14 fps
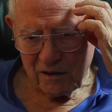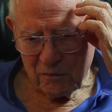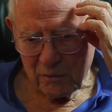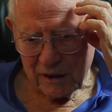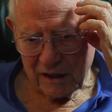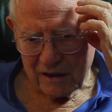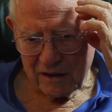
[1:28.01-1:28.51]

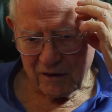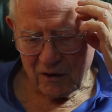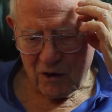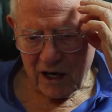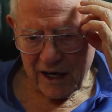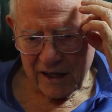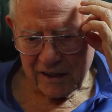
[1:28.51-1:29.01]
be
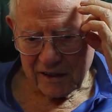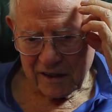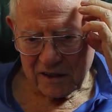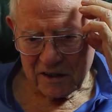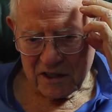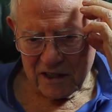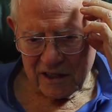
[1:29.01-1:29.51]
quiet and
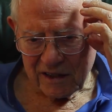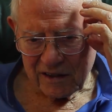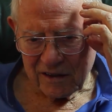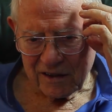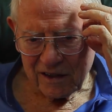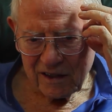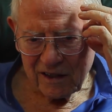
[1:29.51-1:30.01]
concealed.